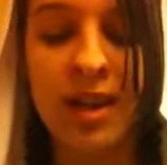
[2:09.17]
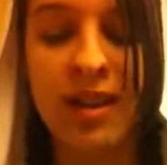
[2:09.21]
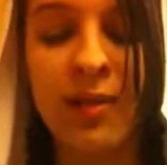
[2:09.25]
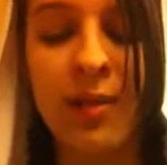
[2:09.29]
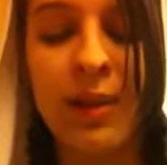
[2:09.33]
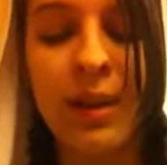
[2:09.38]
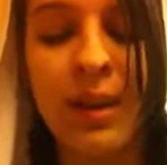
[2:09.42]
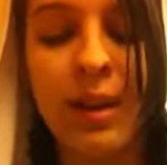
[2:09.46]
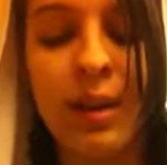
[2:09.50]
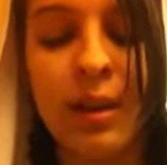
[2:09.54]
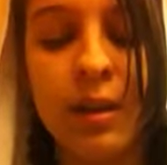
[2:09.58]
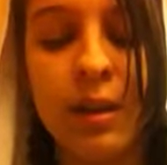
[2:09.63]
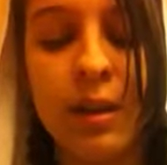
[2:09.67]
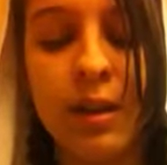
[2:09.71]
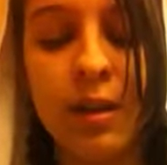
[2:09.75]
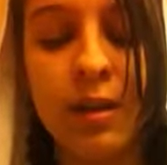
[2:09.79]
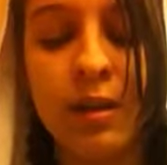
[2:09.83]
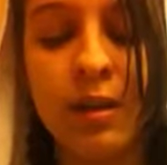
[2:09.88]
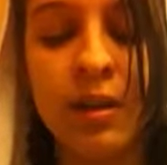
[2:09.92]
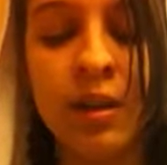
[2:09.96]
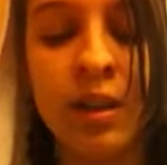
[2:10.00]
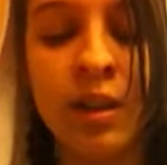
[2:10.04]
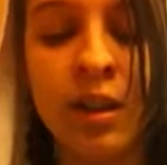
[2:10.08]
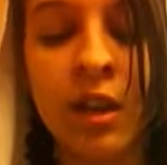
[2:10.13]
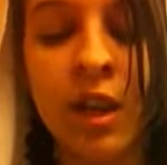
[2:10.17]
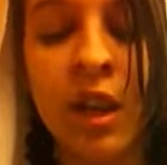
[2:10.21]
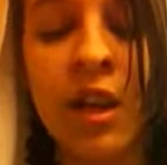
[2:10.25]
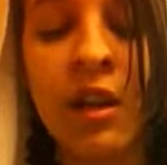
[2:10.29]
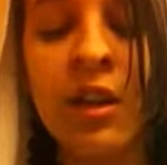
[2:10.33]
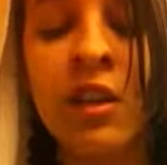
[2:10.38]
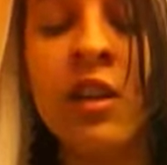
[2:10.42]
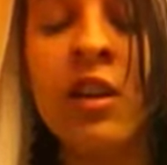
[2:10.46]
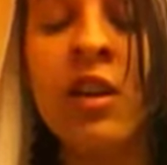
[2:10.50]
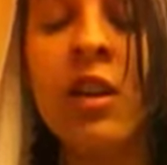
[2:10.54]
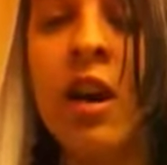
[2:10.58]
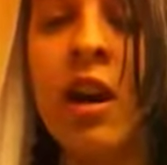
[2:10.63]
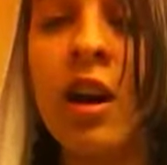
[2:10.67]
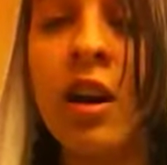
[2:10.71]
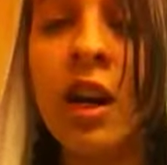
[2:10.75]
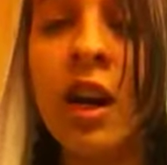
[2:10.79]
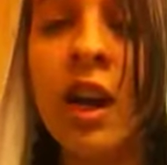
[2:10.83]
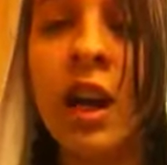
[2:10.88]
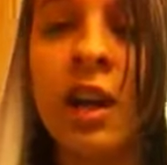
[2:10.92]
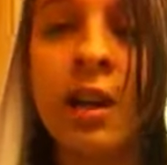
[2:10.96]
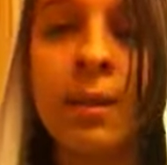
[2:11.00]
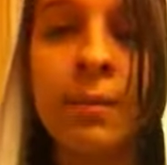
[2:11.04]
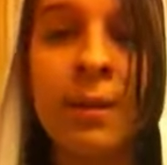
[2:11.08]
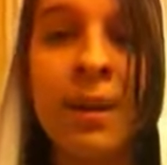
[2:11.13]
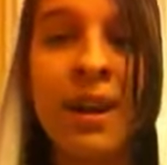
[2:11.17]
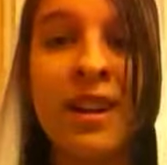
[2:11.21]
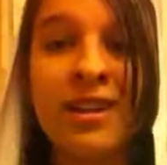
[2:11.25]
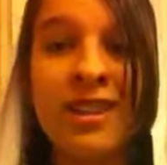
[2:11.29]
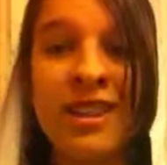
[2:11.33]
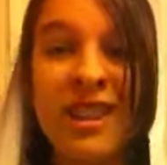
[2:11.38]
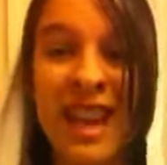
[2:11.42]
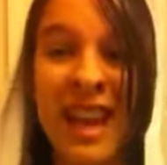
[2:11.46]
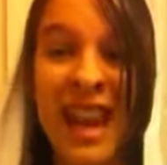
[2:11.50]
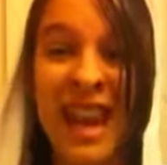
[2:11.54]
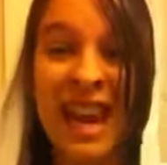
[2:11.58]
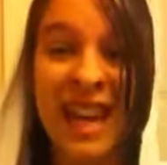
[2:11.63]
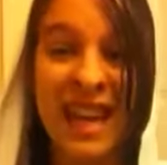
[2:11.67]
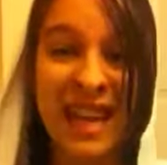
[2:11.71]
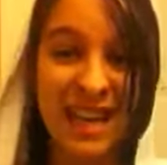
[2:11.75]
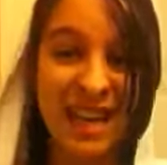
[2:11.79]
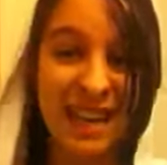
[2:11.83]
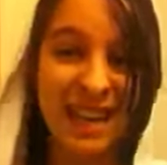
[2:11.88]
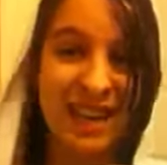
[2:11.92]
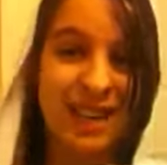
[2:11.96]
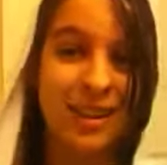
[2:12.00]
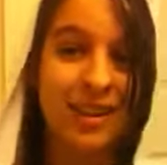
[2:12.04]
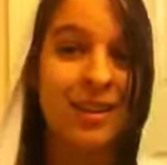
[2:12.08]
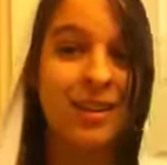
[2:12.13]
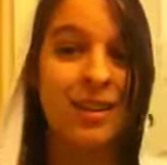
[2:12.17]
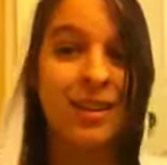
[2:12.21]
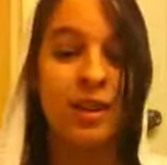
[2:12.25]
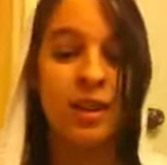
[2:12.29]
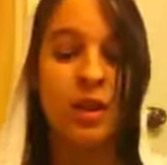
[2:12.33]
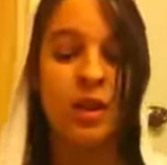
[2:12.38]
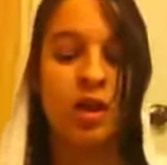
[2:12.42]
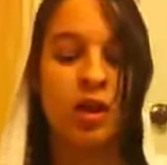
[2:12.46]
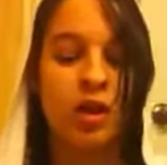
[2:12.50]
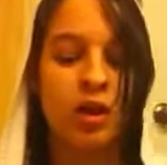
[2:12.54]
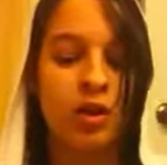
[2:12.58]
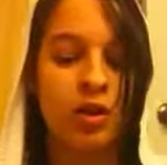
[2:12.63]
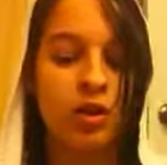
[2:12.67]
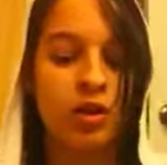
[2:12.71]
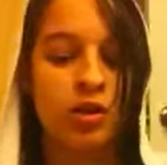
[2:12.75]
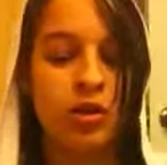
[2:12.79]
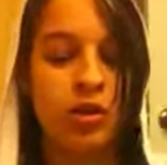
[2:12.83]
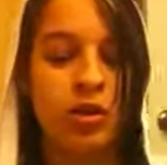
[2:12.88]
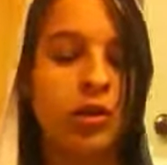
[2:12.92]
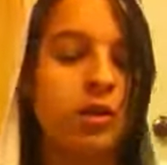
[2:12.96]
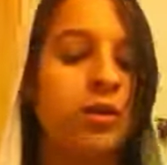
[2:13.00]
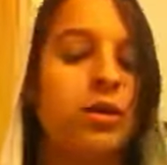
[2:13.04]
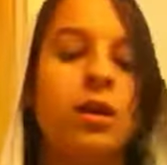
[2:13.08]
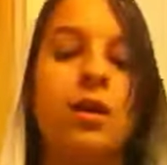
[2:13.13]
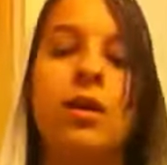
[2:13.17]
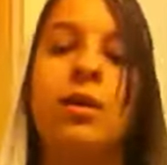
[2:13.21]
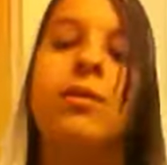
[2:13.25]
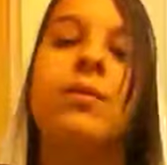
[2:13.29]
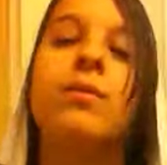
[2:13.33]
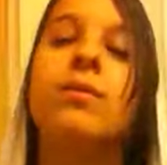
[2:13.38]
What's your character on Hannah Montana? No.